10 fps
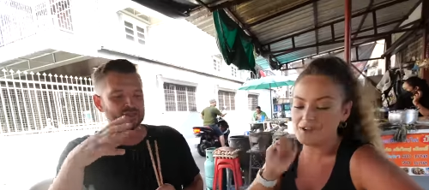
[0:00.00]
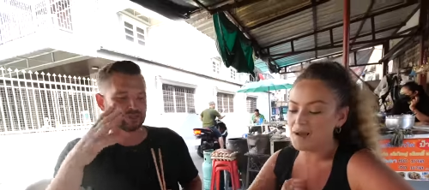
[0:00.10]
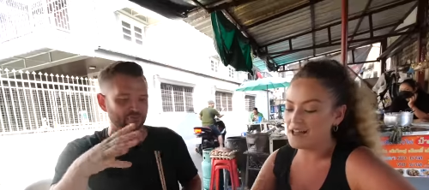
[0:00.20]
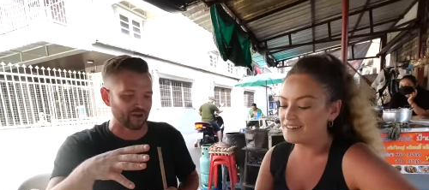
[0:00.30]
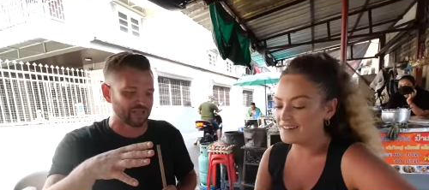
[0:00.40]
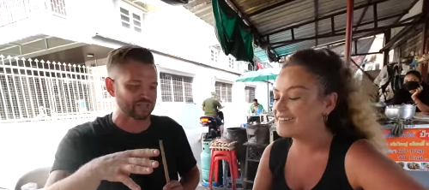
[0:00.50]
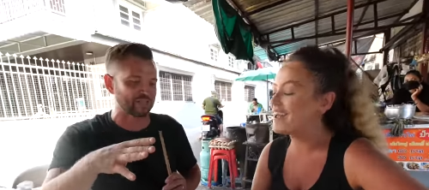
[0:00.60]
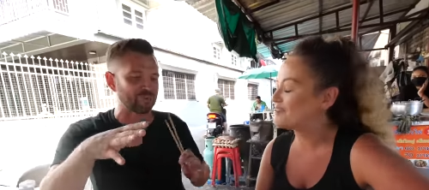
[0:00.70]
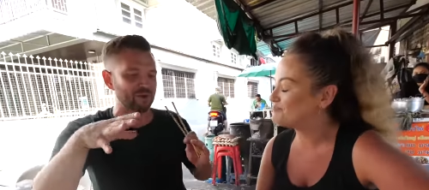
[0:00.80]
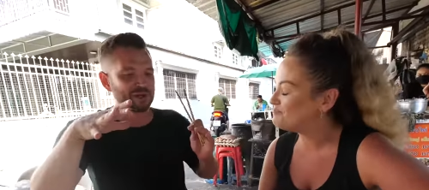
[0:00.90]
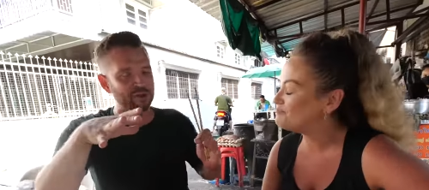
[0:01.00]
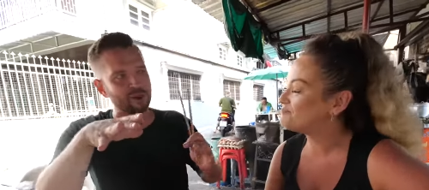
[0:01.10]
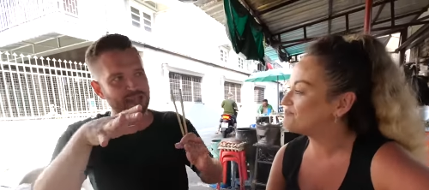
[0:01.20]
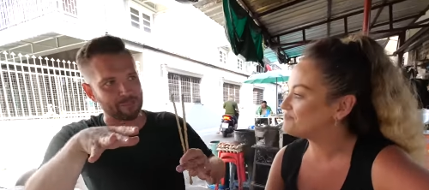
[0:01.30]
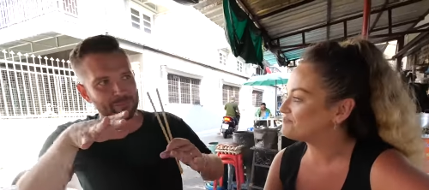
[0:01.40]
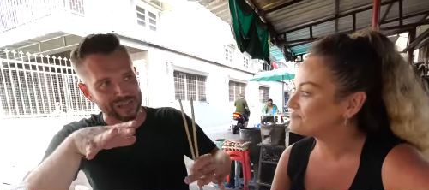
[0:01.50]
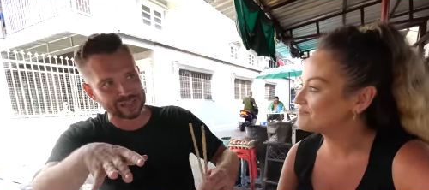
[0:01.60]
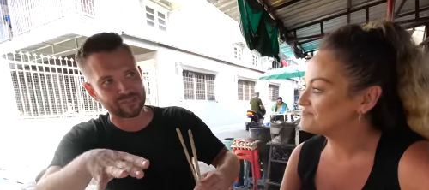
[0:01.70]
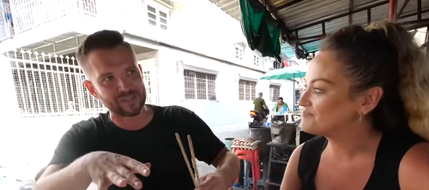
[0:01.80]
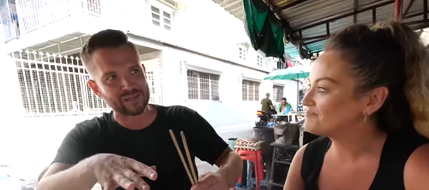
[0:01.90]
Speaker 1: Yeah, so find somewhere where you like the
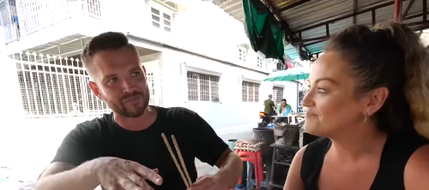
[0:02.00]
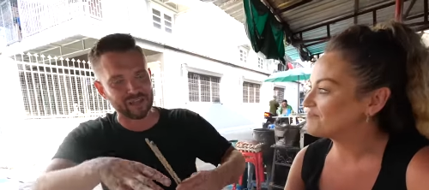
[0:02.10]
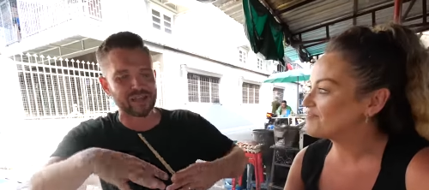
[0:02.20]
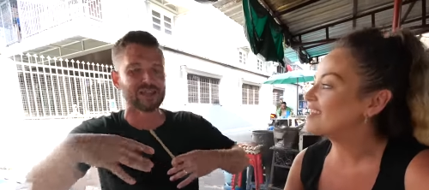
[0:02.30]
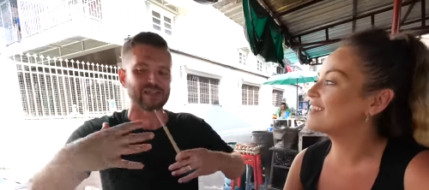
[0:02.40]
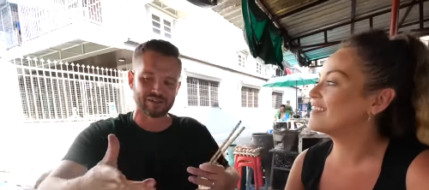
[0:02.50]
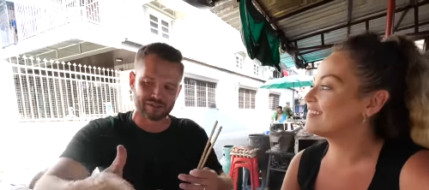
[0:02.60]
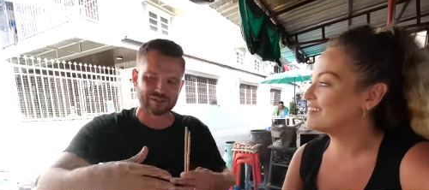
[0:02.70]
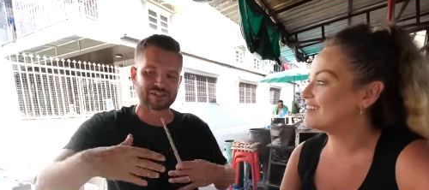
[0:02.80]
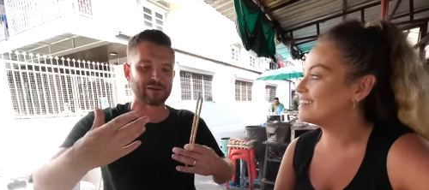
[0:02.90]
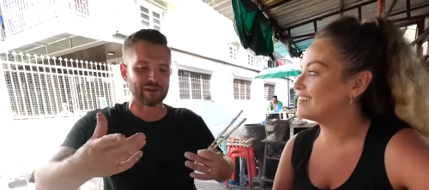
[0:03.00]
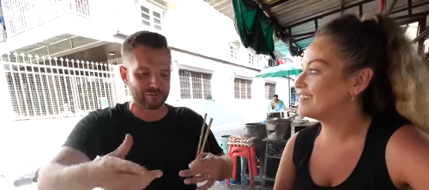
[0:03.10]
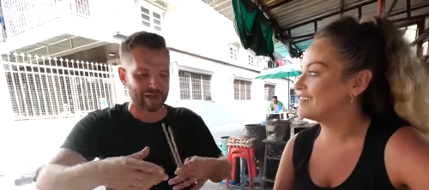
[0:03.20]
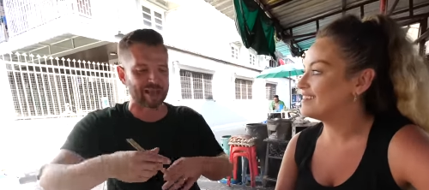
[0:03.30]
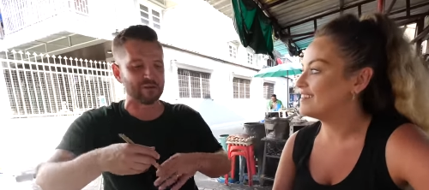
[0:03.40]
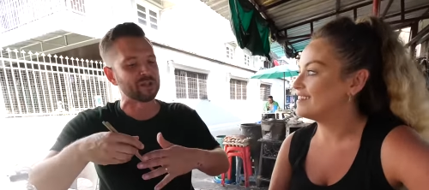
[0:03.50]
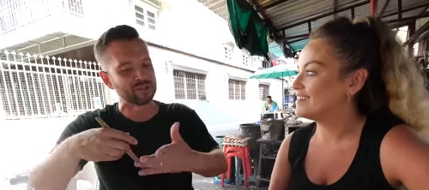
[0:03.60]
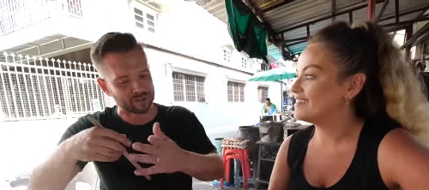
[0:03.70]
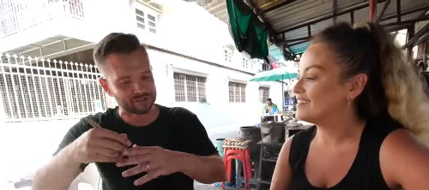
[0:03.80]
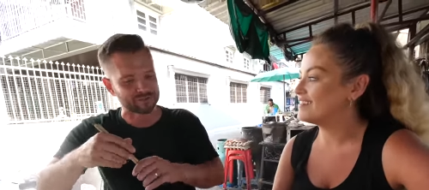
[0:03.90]
base flavour, and then just keep going back there, and then
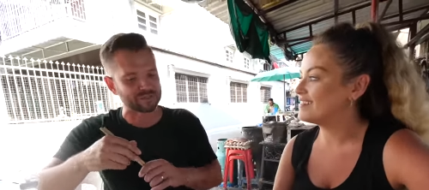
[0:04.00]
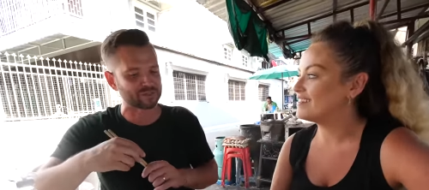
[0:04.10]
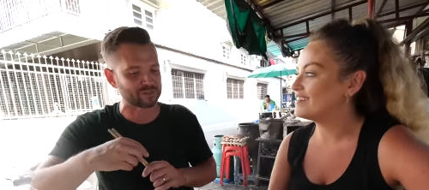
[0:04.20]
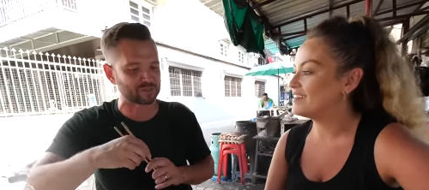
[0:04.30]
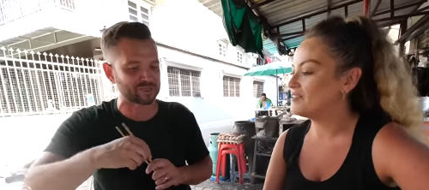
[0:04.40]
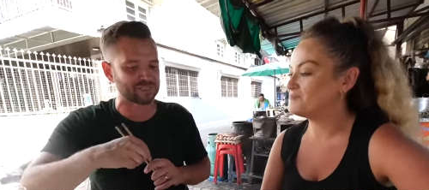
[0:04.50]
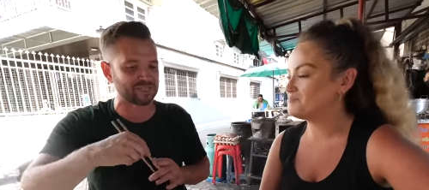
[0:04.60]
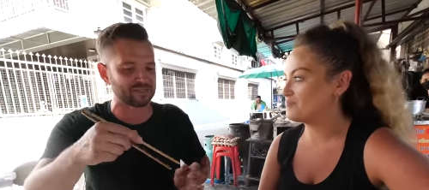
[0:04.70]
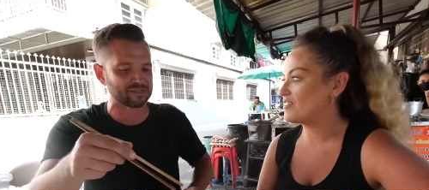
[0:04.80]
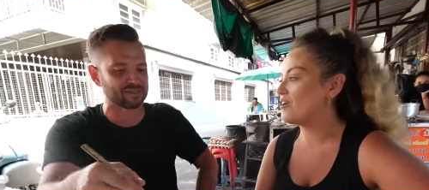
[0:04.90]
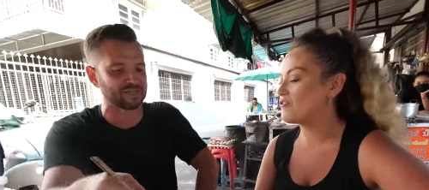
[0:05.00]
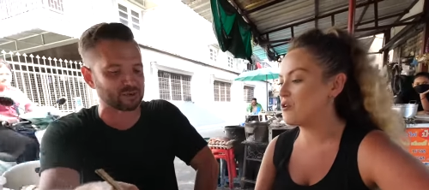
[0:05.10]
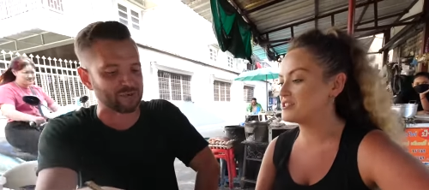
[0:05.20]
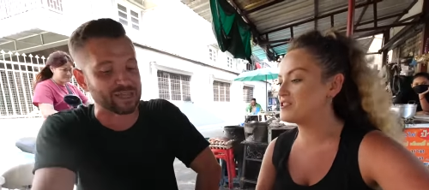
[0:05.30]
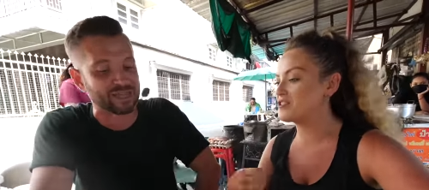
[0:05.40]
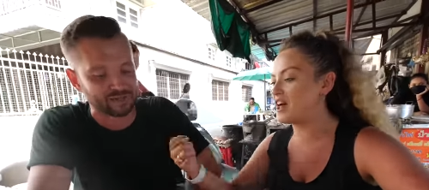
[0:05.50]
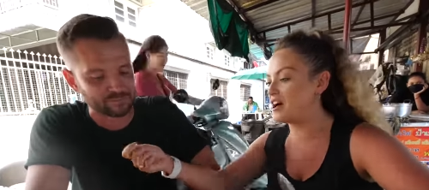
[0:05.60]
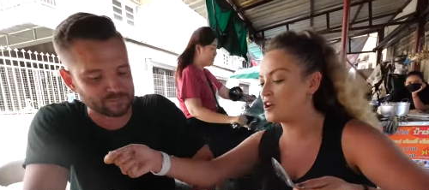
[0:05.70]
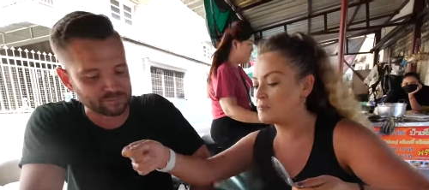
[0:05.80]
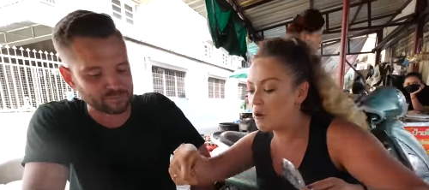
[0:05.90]
you can twist it. Of like, course, you can it.
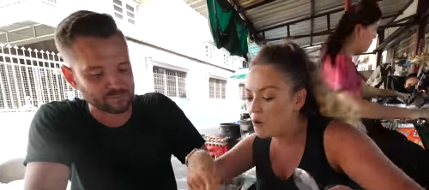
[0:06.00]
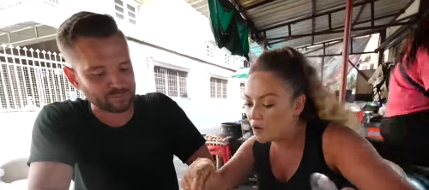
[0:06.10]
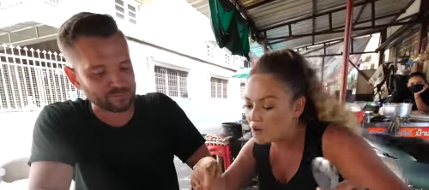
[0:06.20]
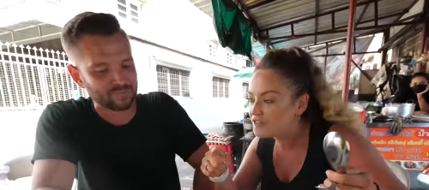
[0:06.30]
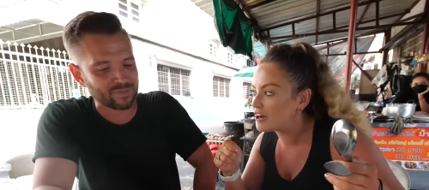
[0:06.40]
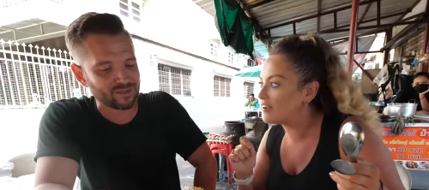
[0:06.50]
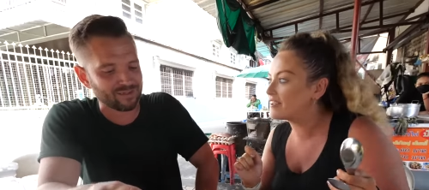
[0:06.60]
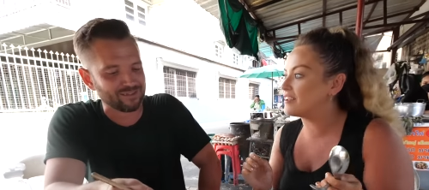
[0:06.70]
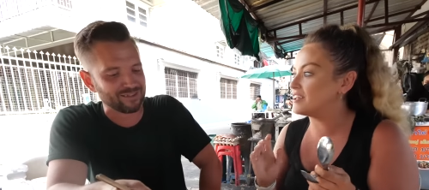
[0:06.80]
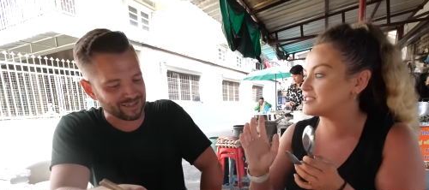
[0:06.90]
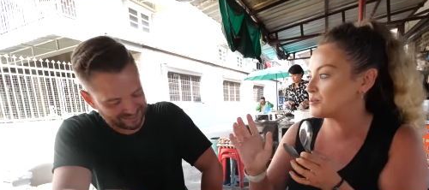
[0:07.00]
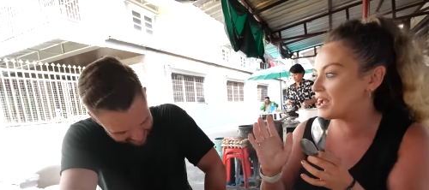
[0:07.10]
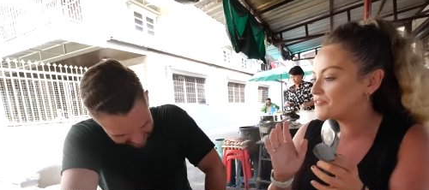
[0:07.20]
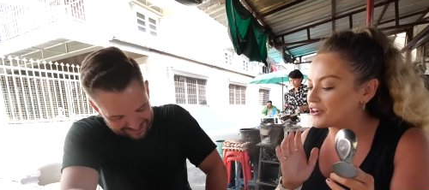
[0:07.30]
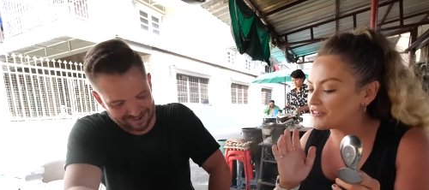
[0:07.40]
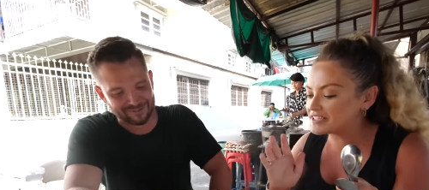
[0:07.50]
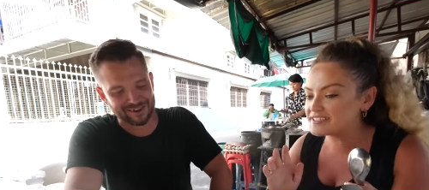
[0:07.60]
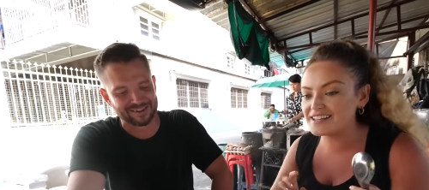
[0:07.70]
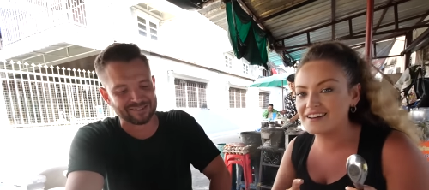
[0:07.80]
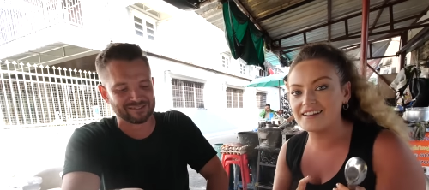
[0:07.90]
add on
Speaker 2: more if you like it. exactly whatever you're
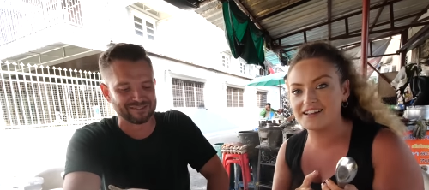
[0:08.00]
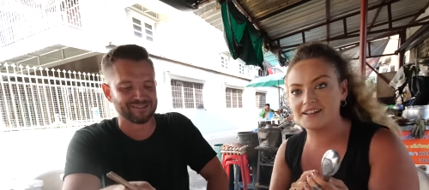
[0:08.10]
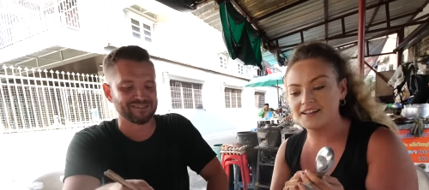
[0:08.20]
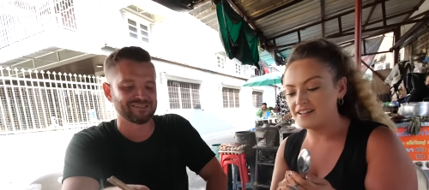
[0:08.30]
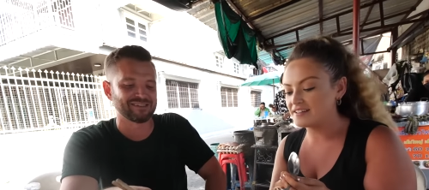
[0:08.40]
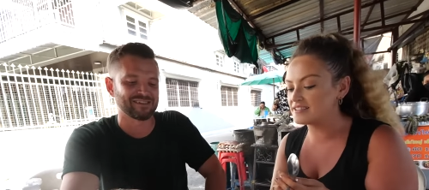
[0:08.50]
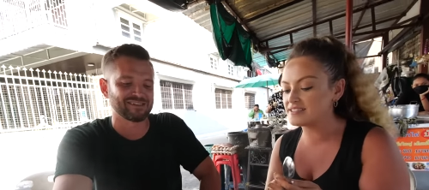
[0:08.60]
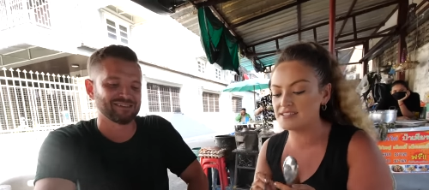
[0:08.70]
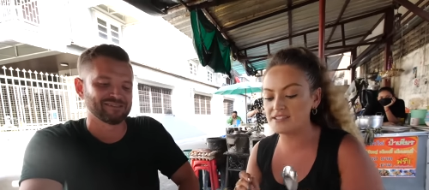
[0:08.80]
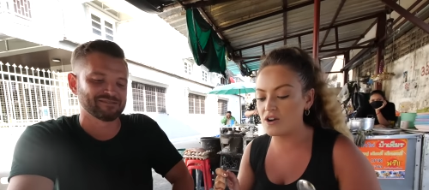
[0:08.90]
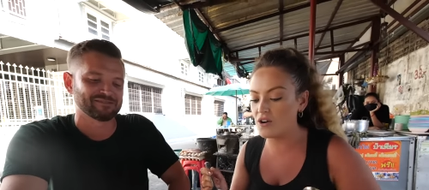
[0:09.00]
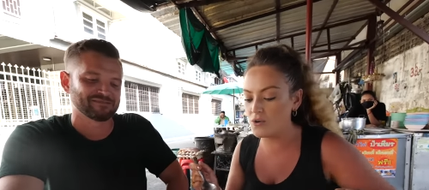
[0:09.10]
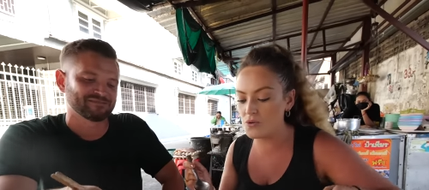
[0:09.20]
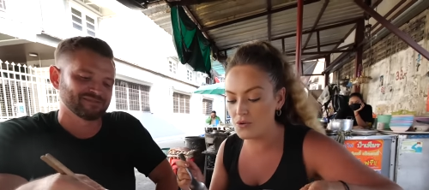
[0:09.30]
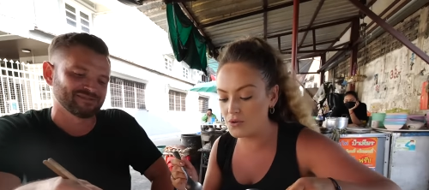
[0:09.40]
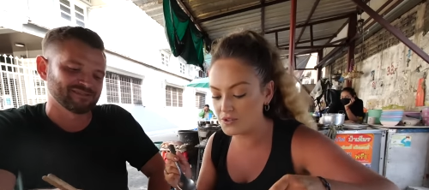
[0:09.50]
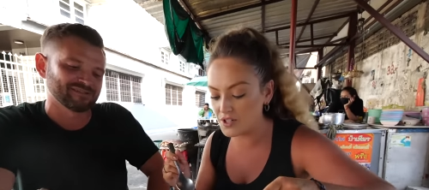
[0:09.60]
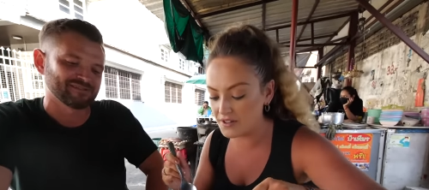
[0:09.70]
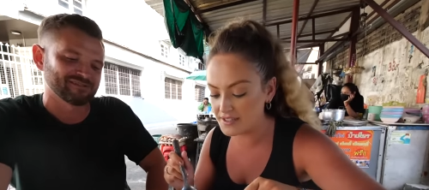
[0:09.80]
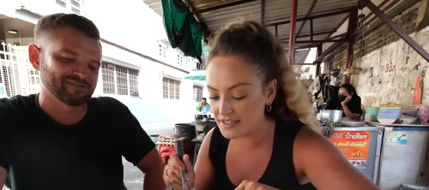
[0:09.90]
into. Like exactly. that's so good,
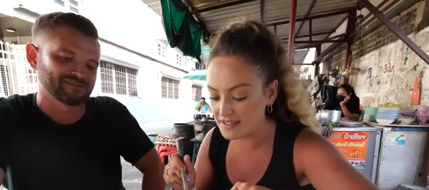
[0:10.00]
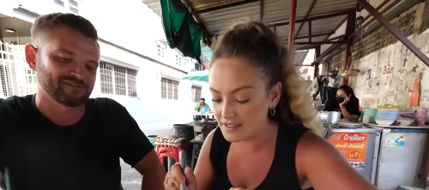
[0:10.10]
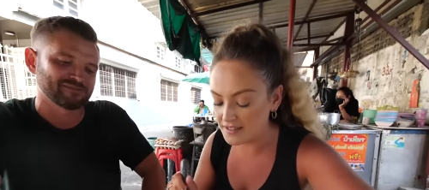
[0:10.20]
honestly.